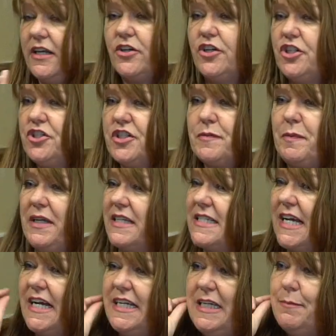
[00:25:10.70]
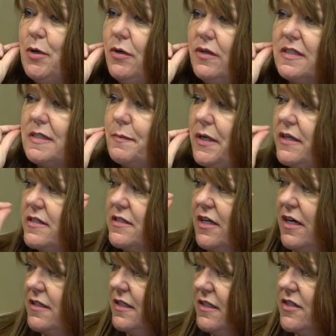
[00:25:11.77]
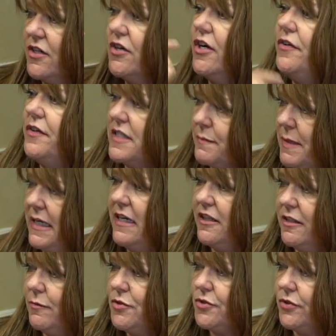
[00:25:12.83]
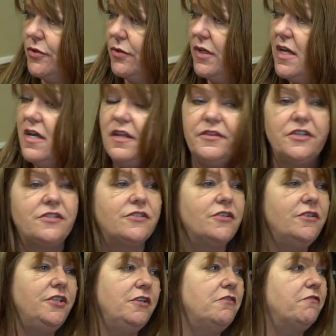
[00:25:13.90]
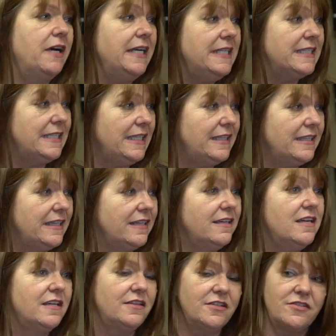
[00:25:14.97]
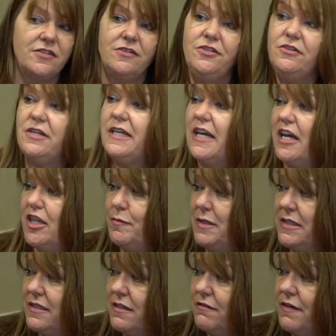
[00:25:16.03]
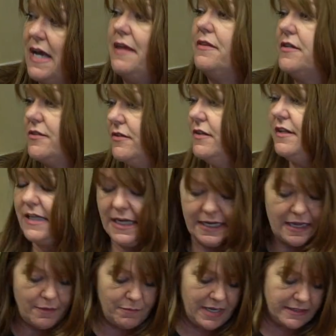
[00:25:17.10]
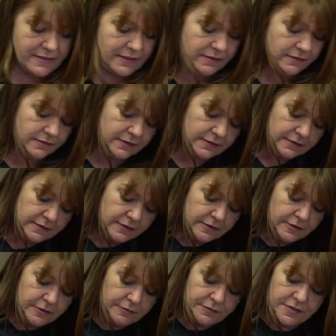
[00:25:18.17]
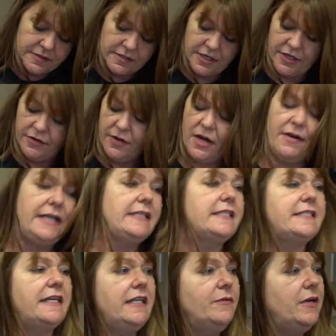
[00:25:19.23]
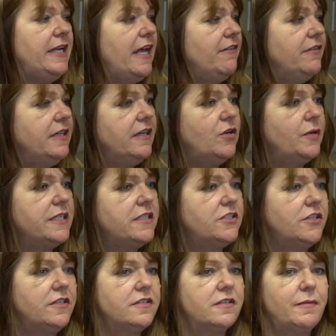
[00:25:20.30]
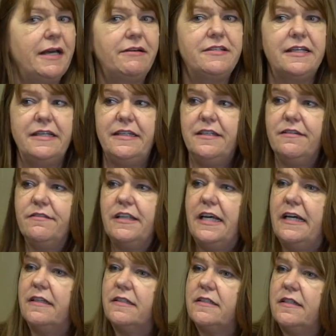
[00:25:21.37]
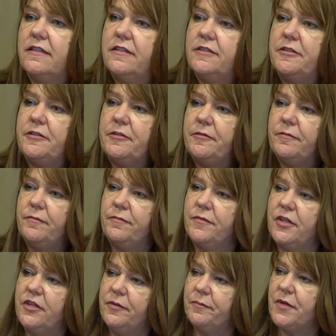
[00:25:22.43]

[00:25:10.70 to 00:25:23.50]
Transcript: it could just be a tiny molar spur starting to grow that's making them drool. The sooner you find anything, the sooner you can get them into the vet, the sooner they get better. So, all right, does anyone have any questions about any of that? No?